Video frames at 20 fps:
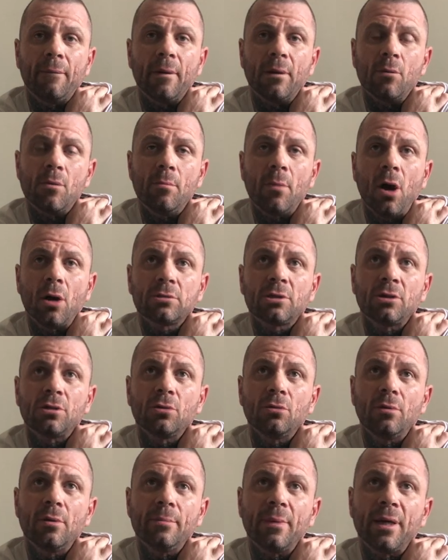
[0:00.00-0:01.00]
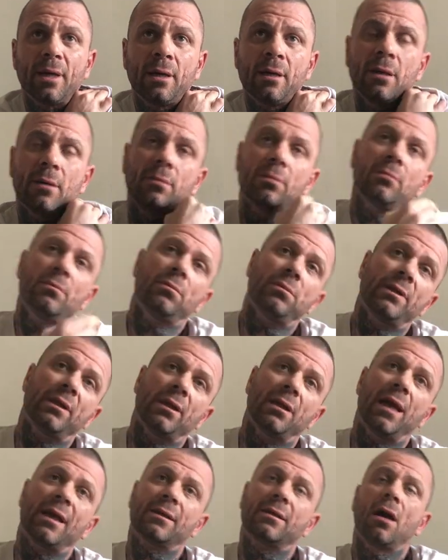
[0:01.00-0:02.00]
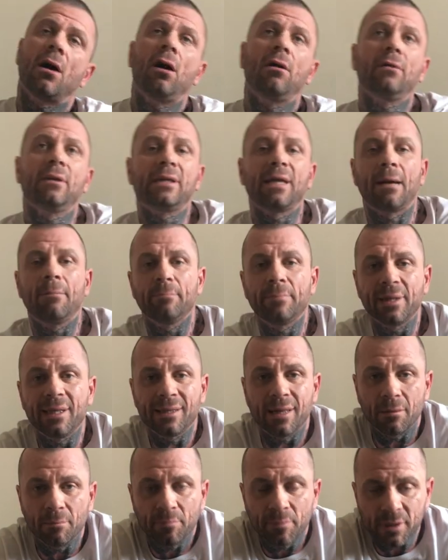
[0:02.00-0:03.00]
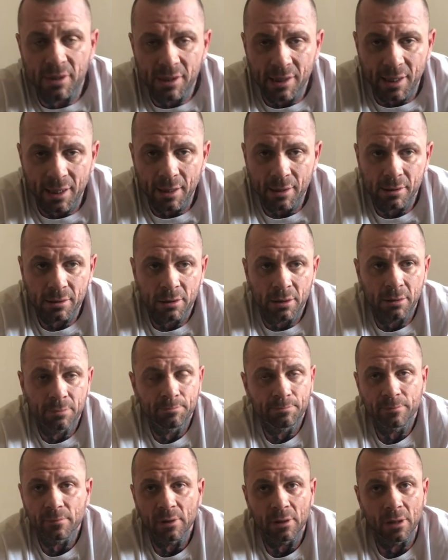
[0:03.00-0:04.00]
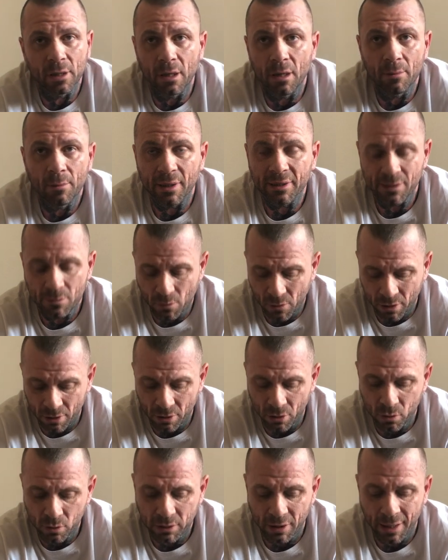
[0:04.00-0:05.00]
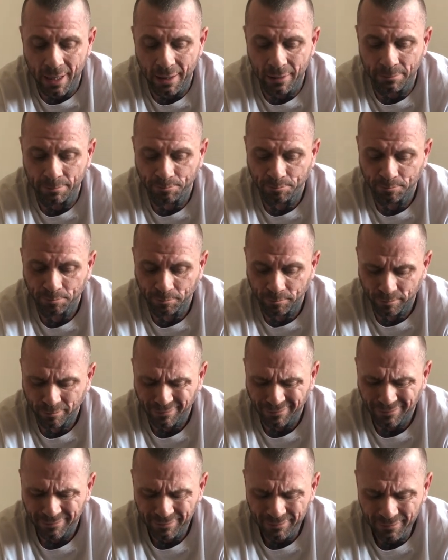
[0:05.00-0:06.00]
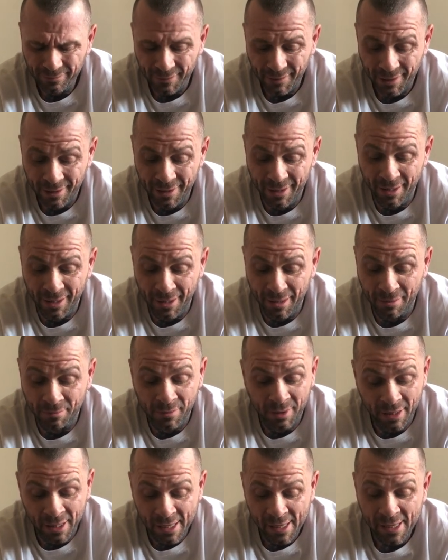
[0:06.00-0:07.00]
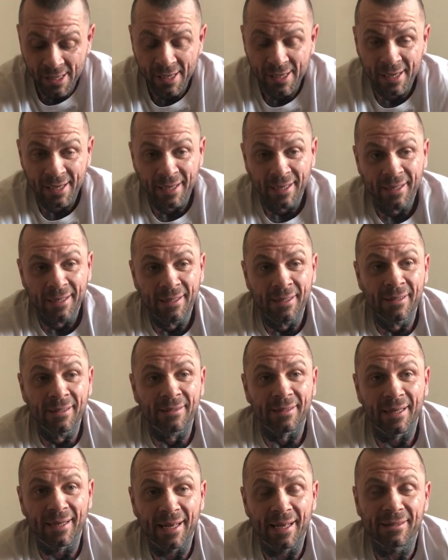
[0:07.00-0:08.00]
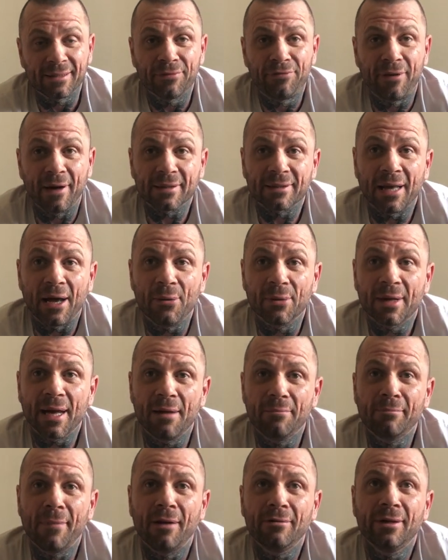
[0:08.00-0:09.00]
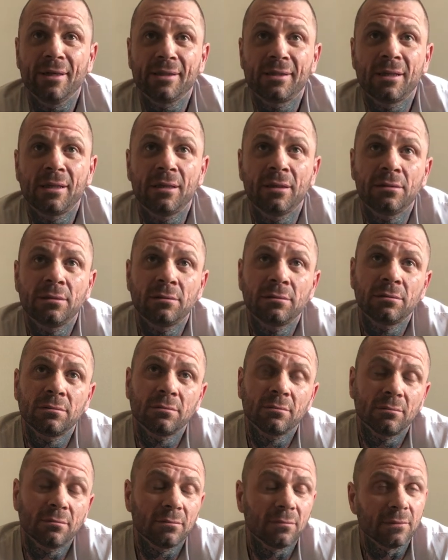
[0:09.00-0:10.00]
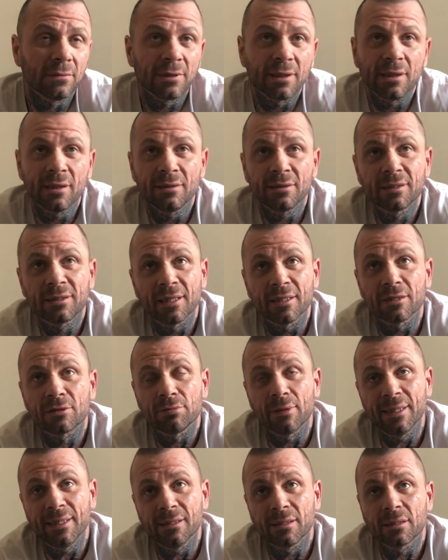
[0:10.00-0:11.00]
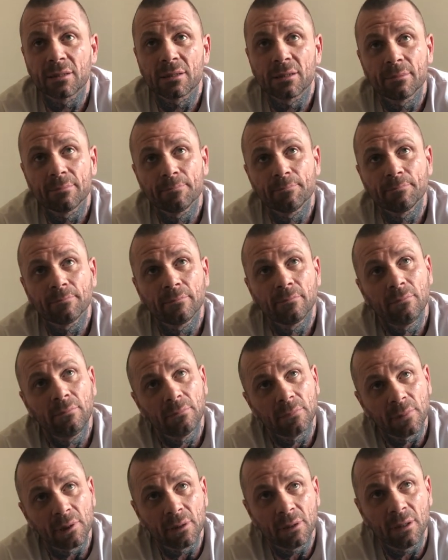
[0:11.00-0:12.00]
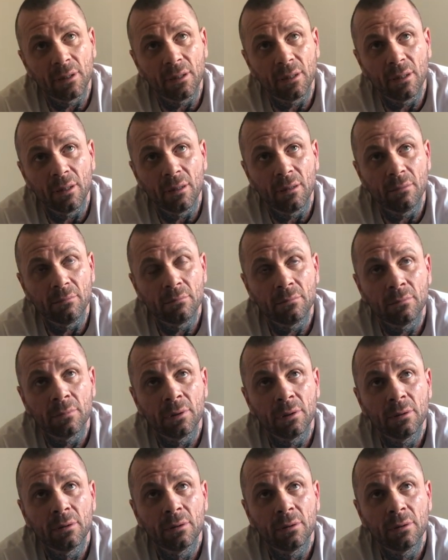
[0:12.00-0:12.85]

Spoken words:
was more to do with the leg that already hadn't been amputated. I didn't want to lose that. Then I had the fact that I was getting married in 6 weeks. On